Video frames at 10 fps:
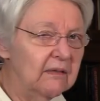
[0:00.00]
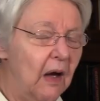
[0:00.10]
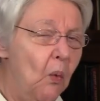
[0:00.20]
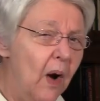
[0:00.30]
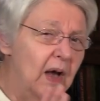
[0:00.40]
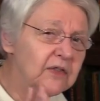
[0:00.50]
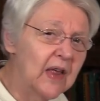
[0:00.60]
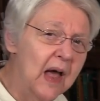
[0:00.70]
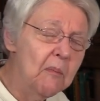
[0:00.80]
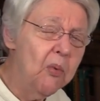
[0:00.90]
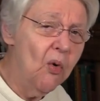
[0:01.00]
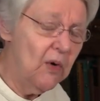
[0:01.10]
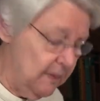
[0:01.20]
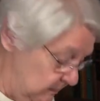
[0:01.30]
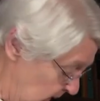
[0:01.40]
Now why is that
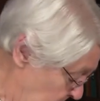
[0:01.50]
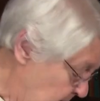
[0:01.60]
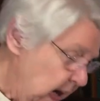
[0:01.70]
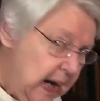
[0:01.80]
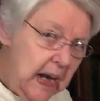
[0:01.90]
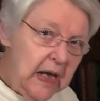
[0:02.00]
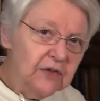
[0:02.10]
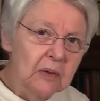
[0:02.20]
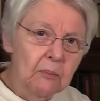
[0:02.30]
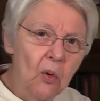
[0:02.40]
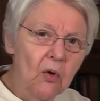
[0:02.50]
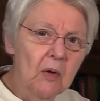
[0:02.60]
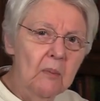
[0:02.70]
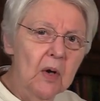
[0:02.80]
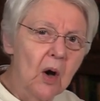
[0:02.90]
important? It's
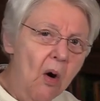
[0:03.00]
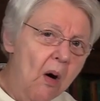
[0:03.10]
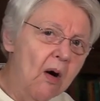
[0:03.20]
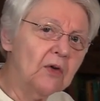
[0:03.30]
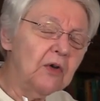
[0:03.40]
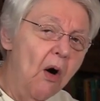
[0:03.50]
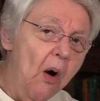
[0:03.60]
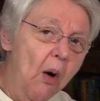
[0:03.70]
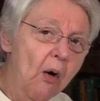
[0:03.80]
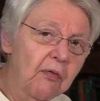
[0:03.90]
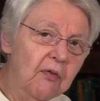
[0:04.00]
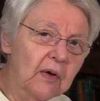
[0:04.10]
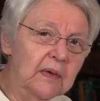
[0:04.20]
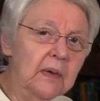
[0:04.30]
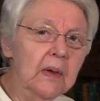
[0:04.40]
important because
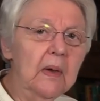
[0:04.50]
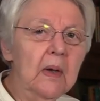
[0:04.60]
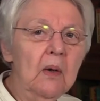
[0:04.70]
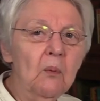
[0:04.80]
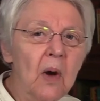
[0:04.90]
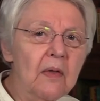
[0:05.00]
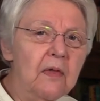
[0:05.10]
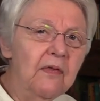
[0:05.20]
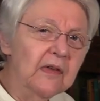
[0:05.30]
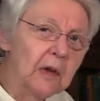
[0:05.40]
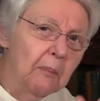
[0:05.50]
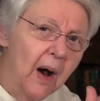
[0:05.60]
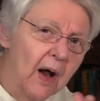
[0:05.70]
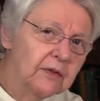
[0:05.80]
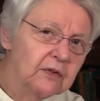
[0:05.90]
often, rather than the
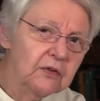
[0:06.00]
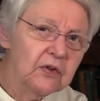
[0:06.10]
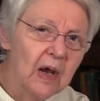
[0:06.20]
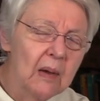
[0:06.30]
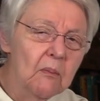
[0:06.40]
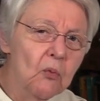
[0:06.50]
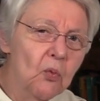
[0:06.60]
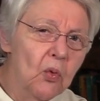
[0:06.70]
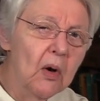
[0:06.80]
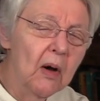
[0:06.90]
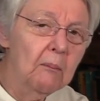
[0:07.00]
positive shape, uh,